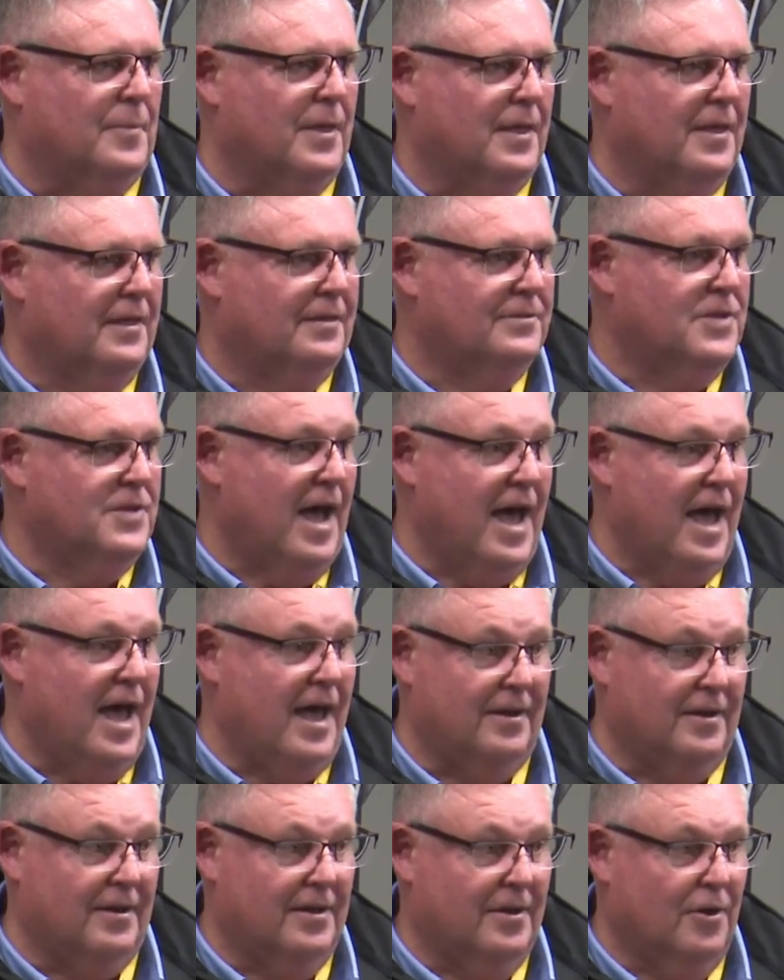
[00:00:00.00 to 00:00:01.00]

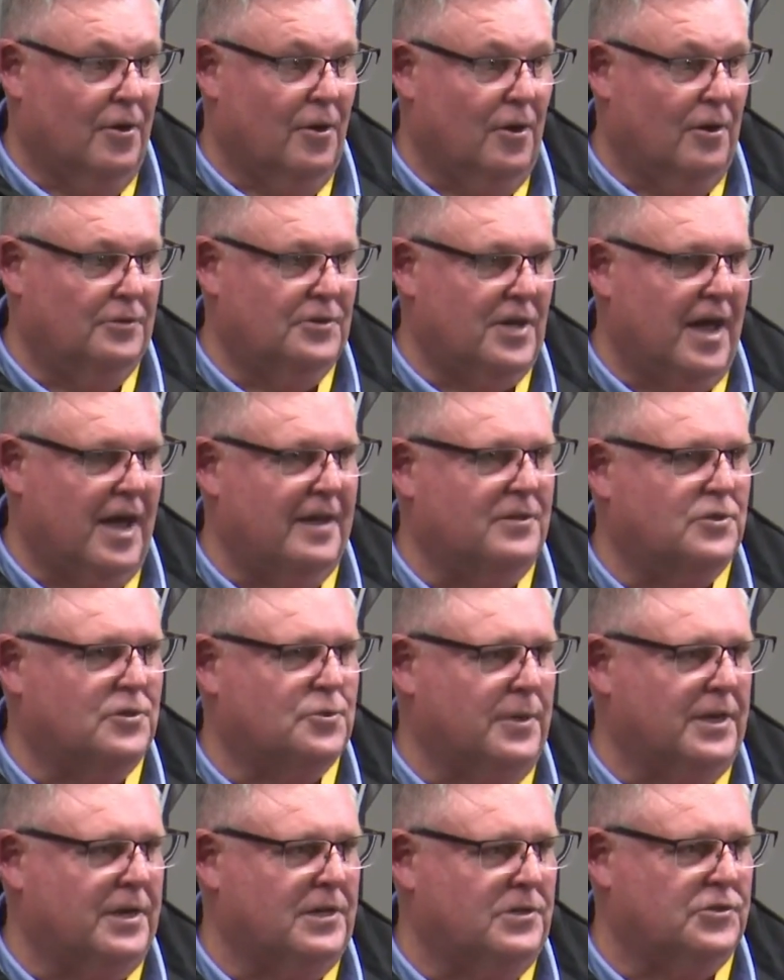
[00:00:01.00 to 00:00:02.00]
Done. All done at
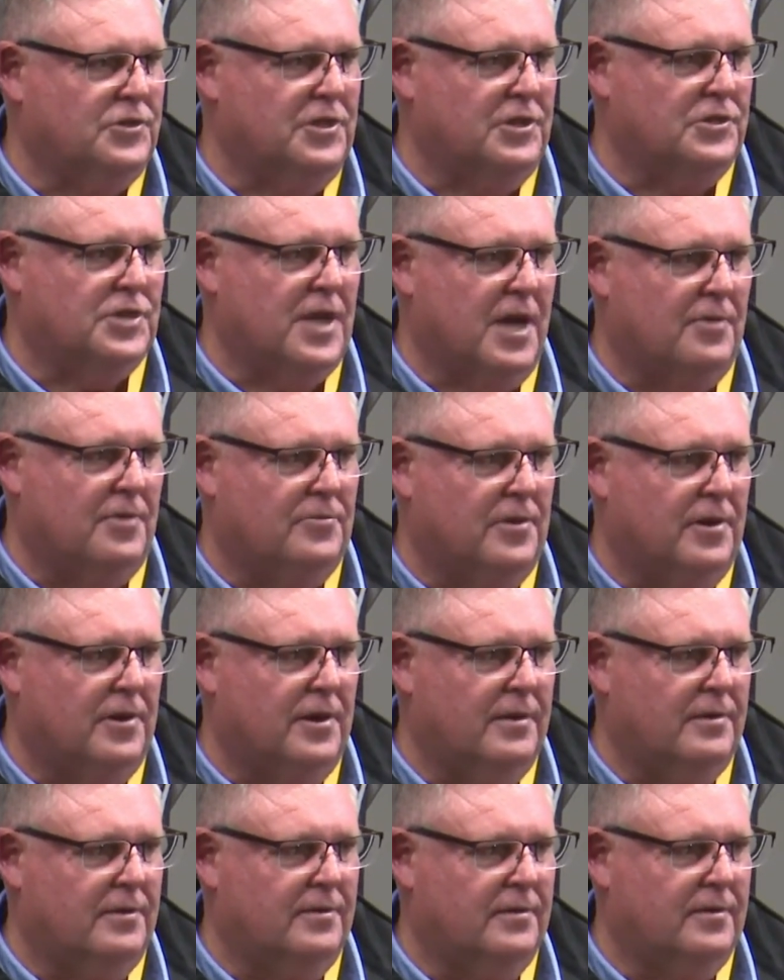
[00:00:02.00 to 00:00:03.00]
2,600.